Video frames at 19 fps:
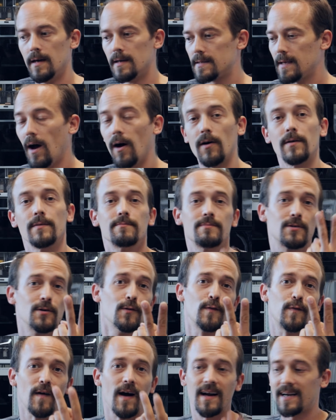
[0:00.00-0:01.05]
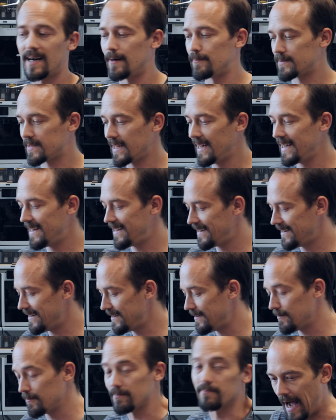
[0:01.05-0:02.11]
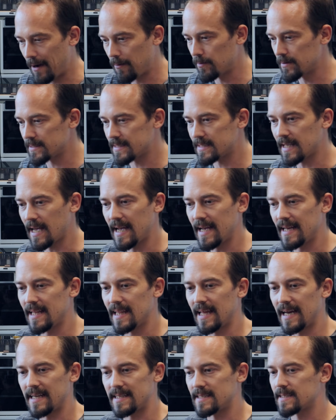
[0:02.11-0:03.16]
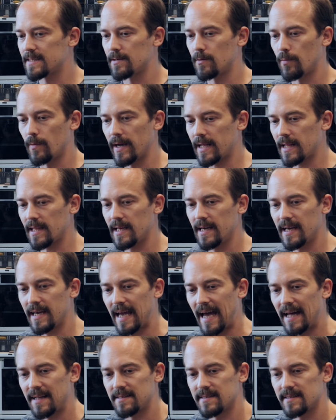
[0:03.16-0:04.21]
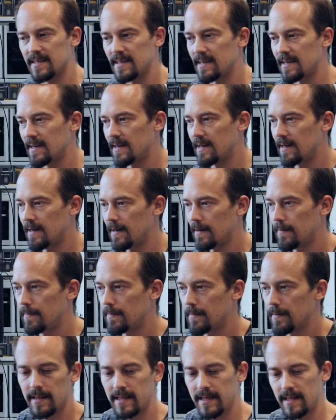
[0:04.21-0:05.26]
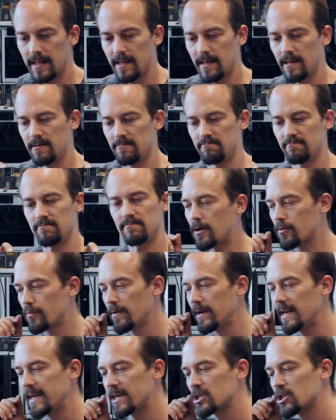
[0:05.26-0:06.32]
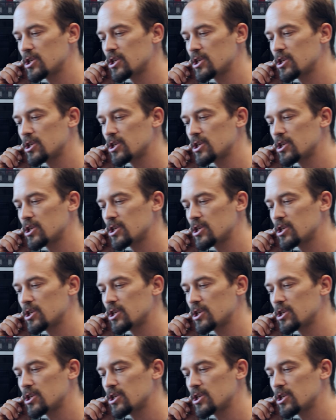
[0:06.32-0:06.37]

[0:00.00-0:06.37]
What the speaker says: So, 2 fuck-ups later, I would say let's quickly get the little acrylic